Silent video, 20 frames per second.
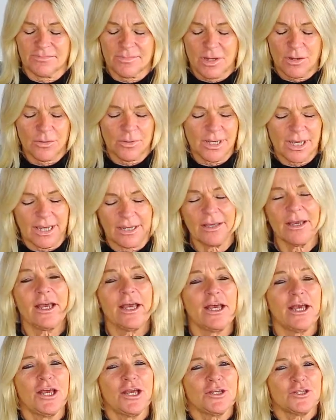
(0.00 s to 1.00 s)
Okay,
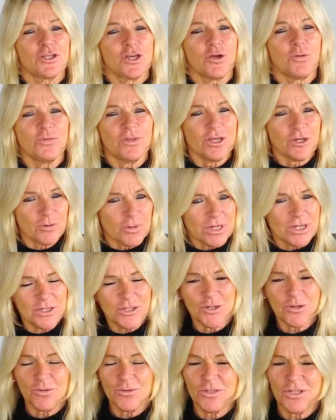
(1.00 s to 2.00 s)
so the ingredients
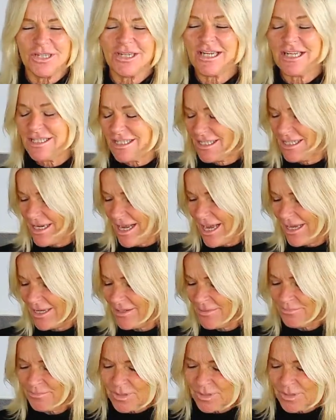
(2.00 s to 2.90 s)
you're going to need today